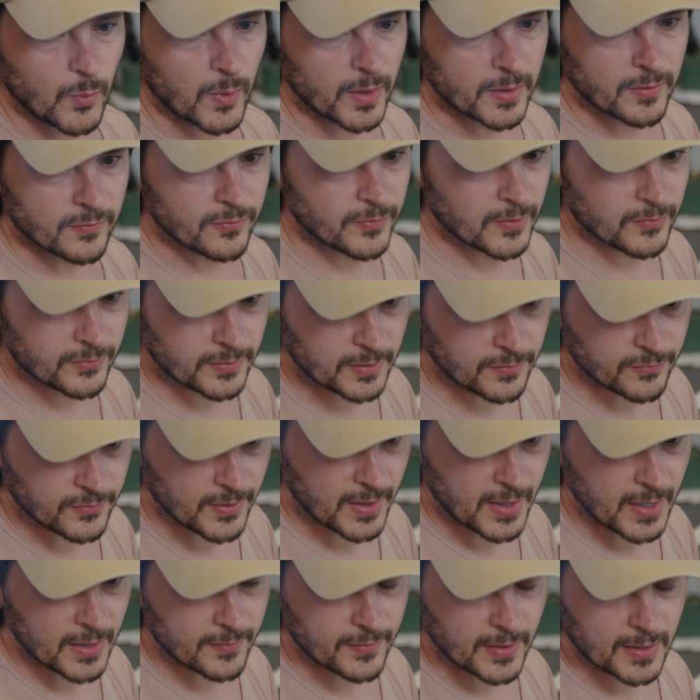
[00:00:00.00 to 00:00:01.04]

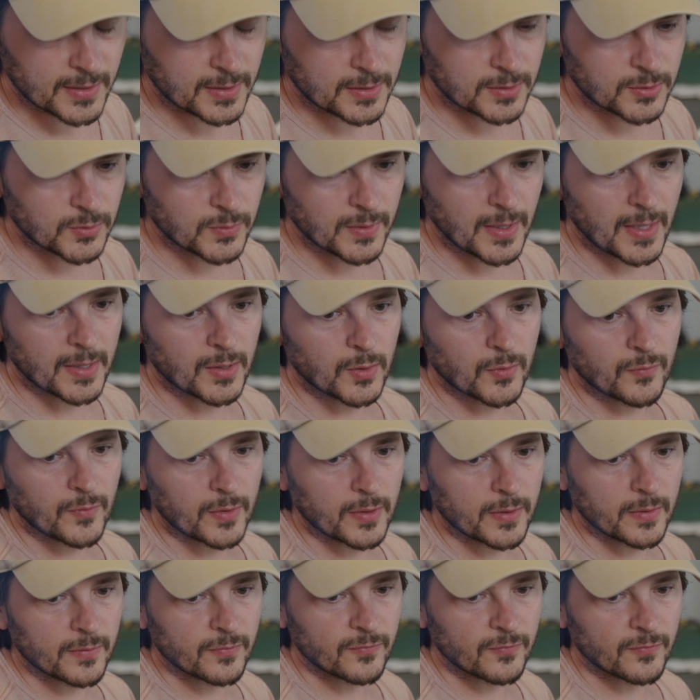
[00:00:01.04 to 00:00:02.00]
155, I can do that over